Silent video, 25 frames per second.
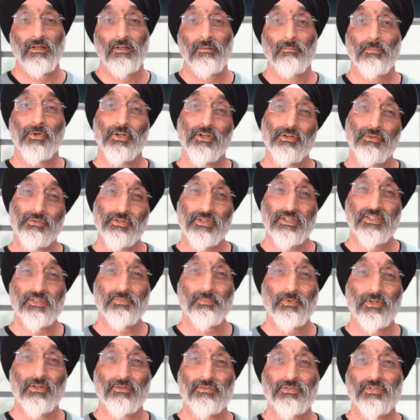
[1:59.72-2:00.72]
My own
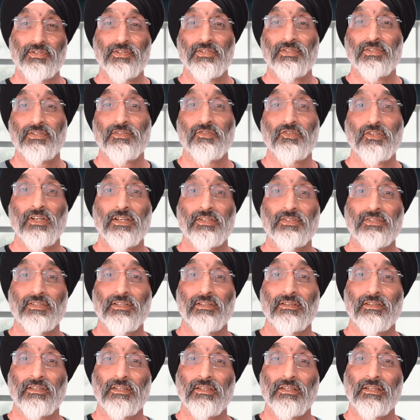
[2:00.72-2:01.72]
experiences suggest
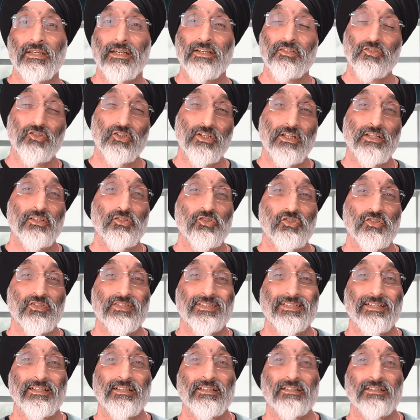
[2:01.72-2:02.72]
that the education
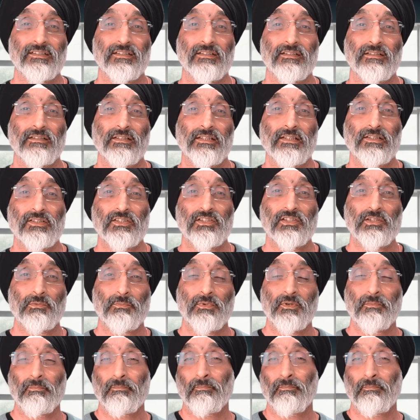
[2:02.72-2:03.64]
sector needs to be